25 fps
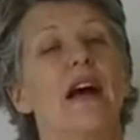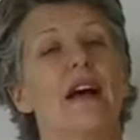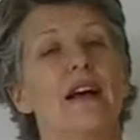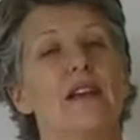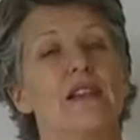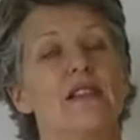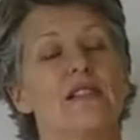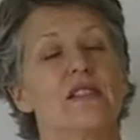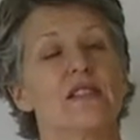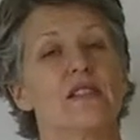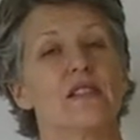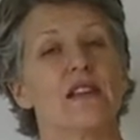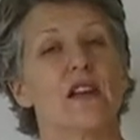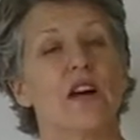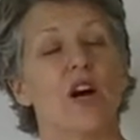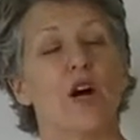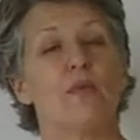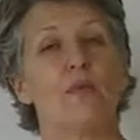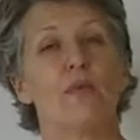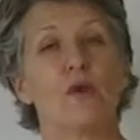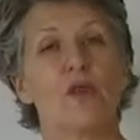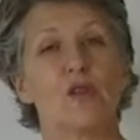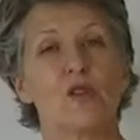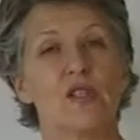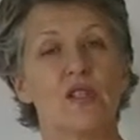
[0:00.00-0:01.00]
has a
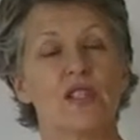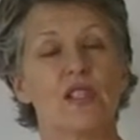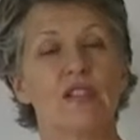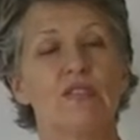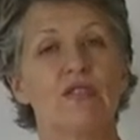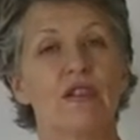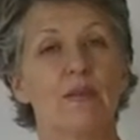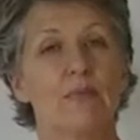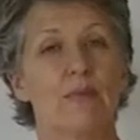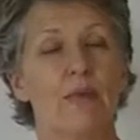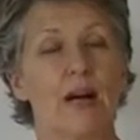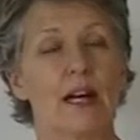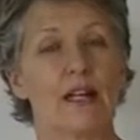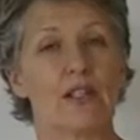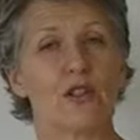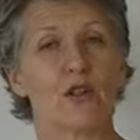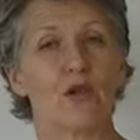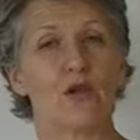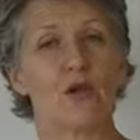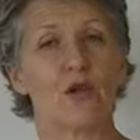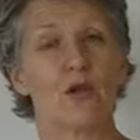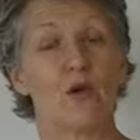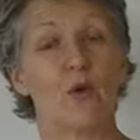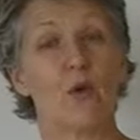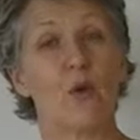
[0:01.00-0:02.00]
positive impact
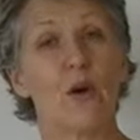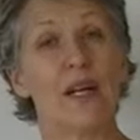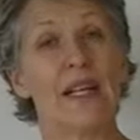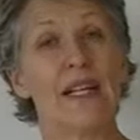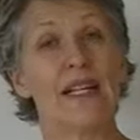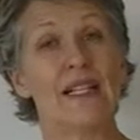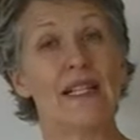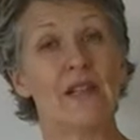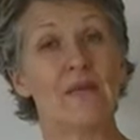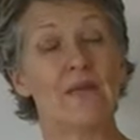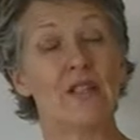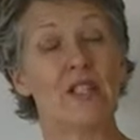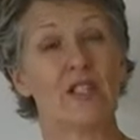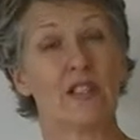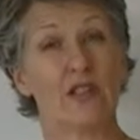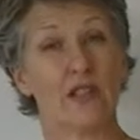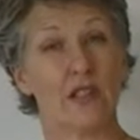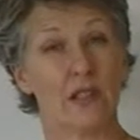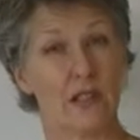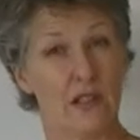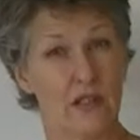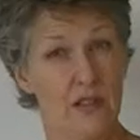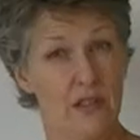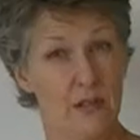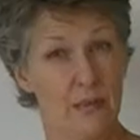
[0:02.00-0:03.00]
on willingness
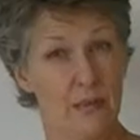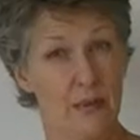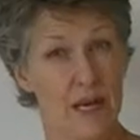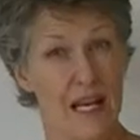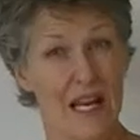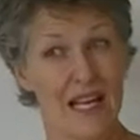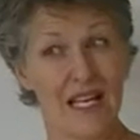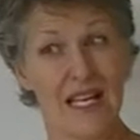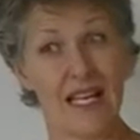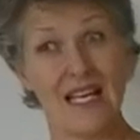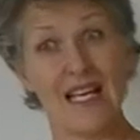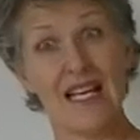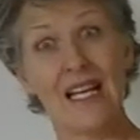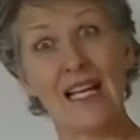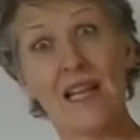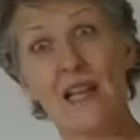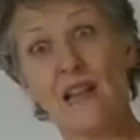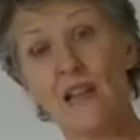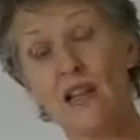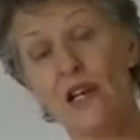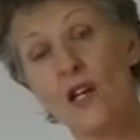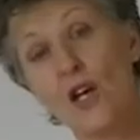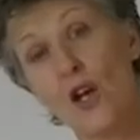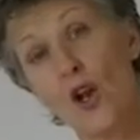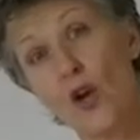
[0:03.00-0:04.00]
to pay
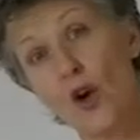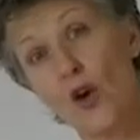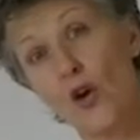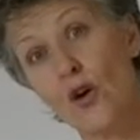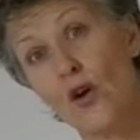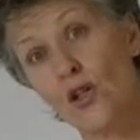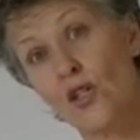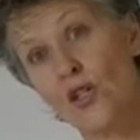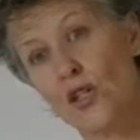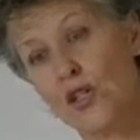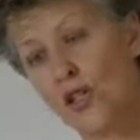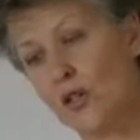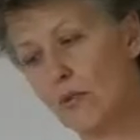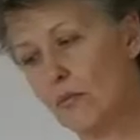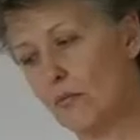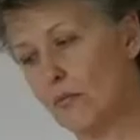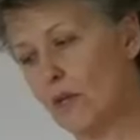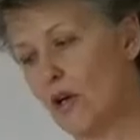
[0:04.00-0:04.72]
in the long term.